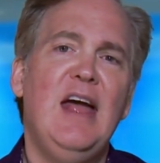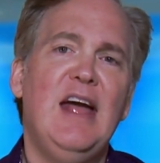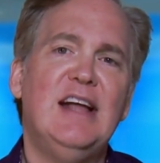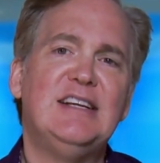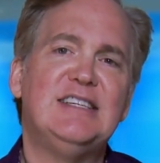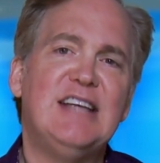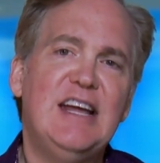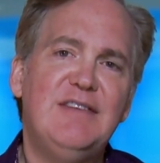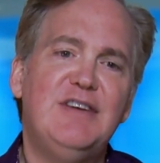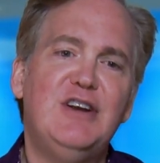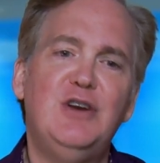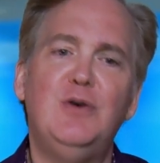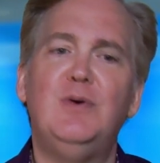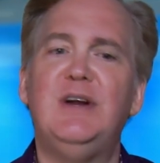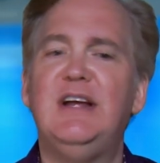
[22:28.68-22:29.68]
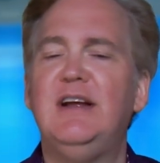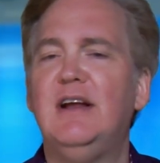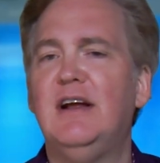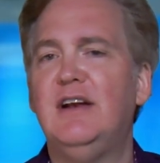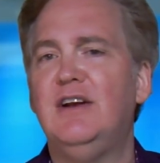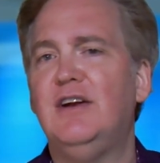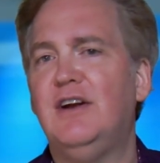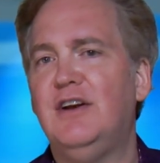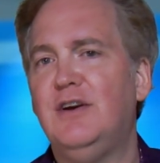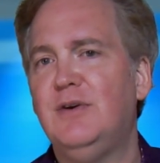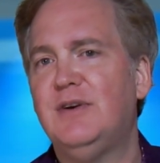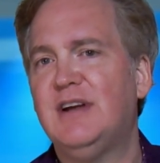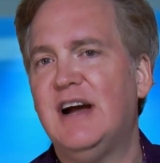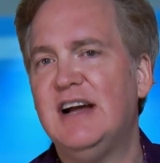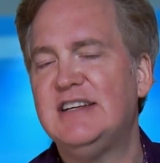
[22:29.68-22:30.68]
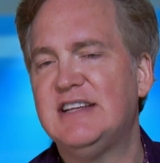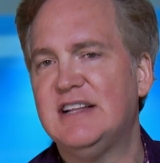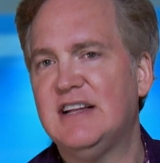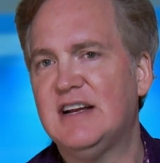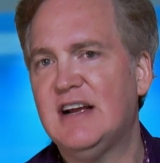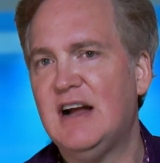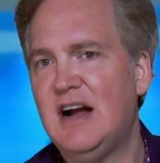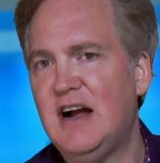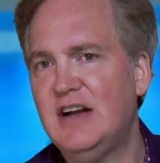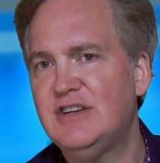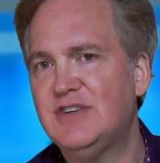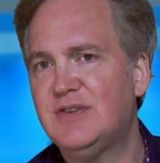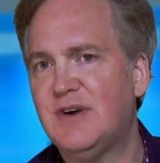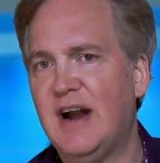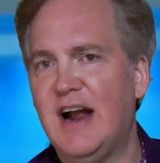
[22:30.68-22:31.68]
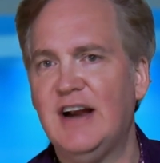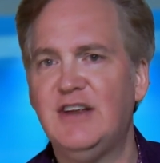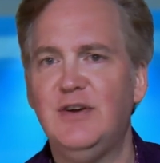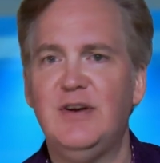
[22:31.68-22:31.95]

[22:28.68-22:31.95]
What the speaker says: Instead of annuitizing the contract,